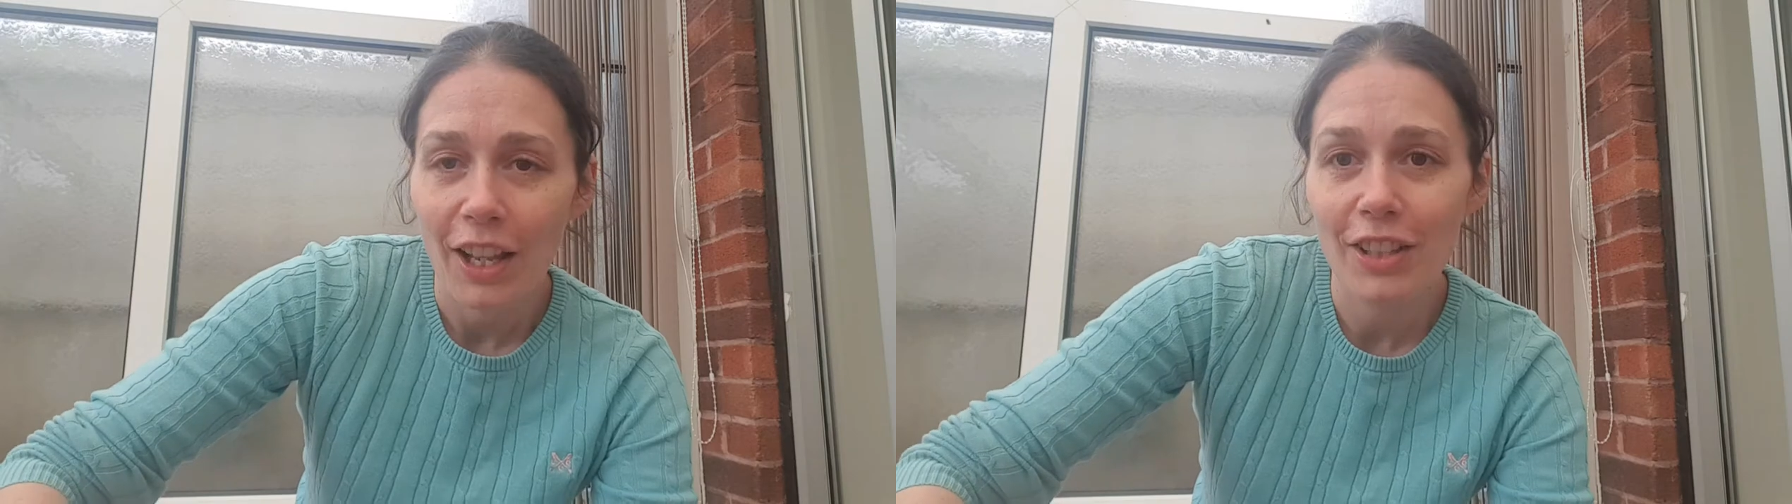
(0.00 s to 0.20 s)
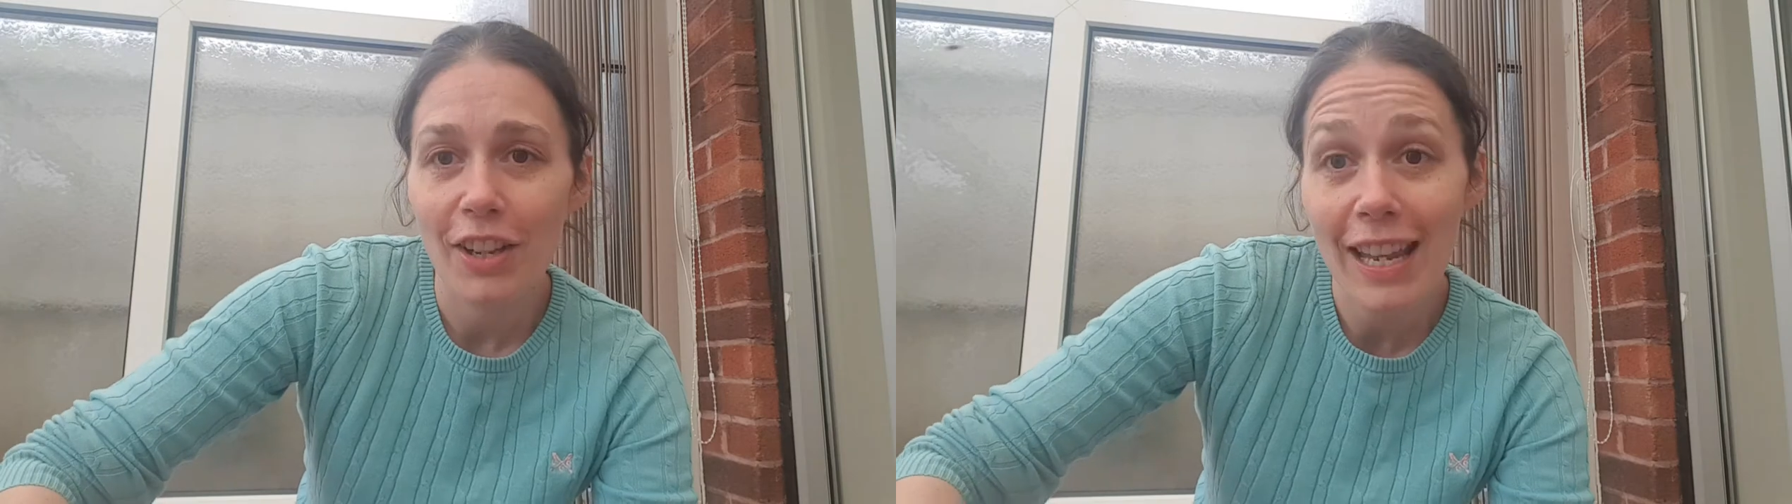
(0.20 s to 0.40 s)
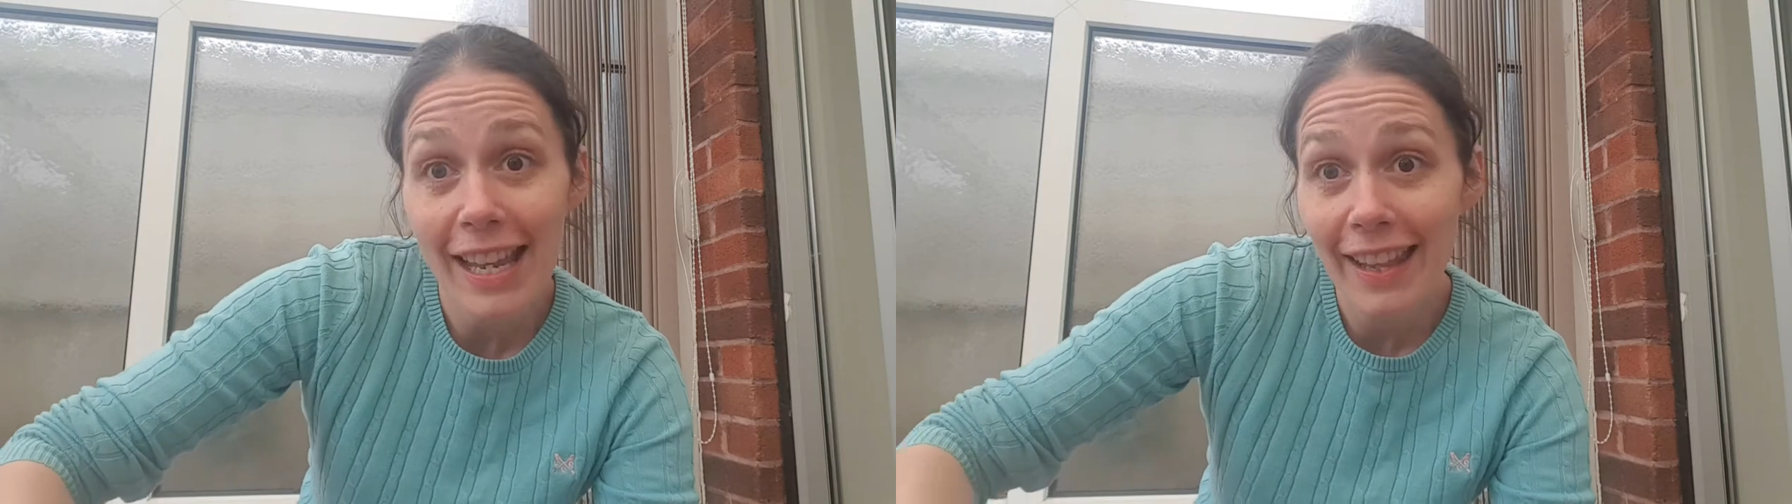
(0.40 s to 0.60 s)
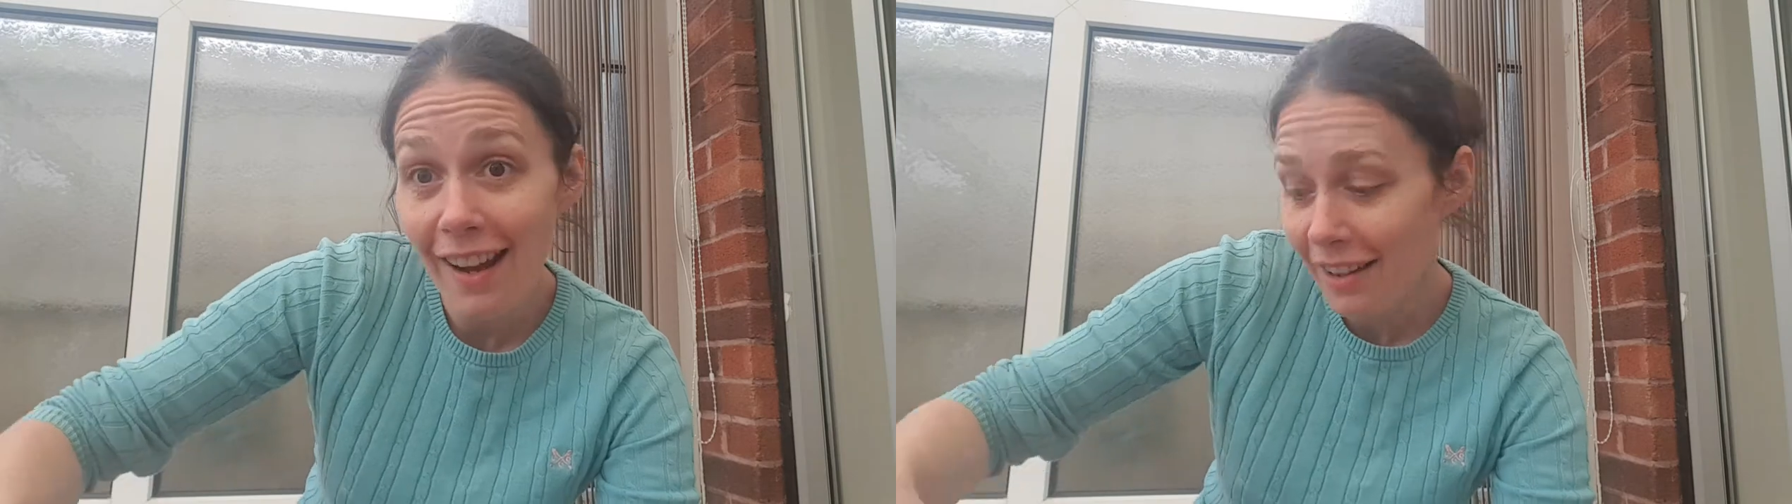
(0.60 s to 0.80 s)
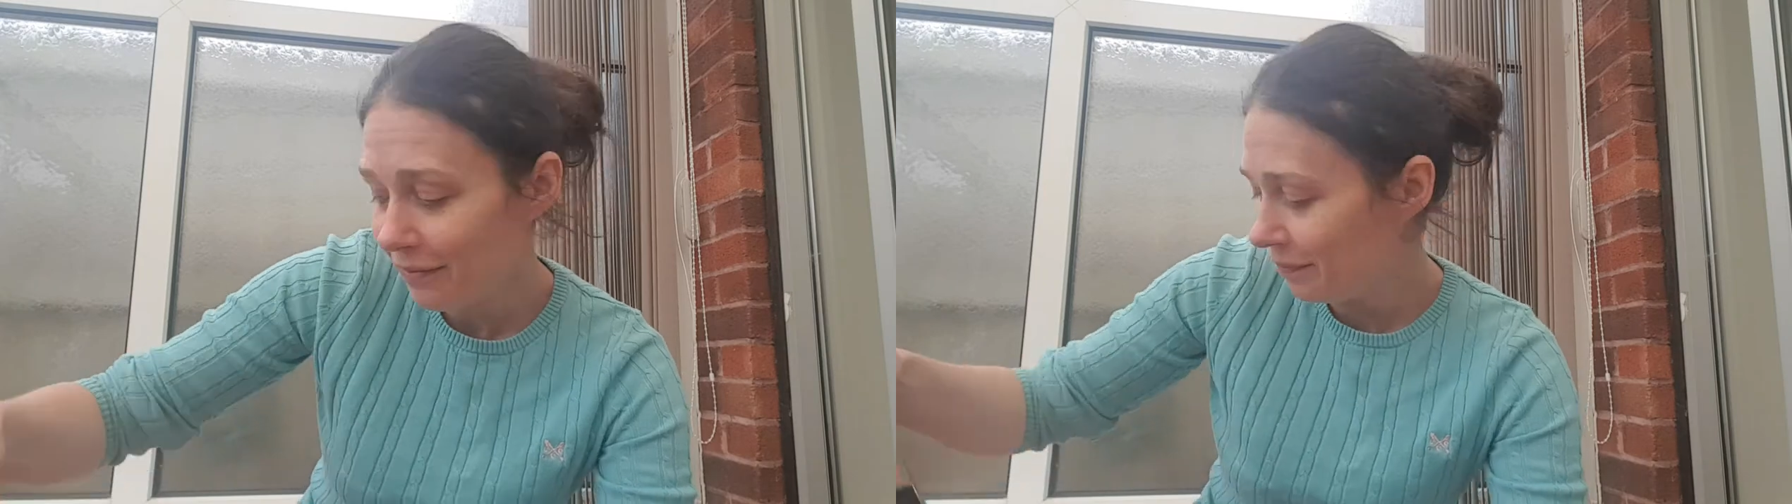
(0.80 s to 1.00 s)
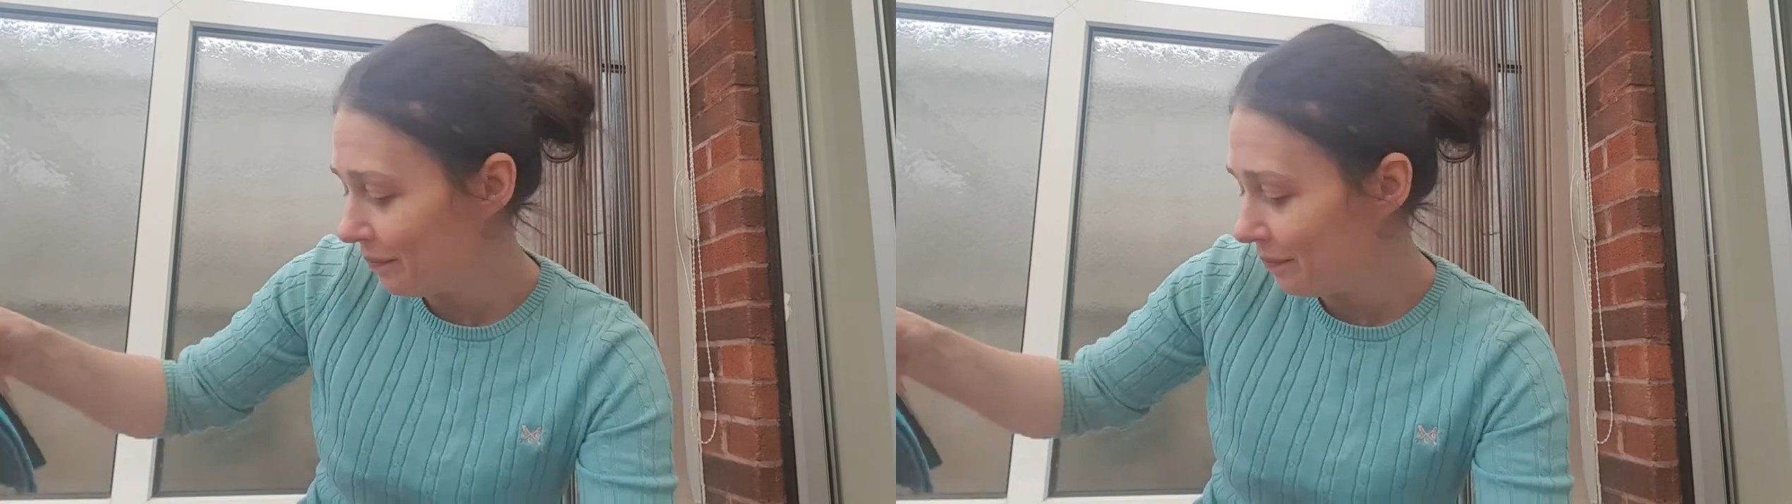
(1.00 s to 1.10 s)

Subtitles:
So here they are.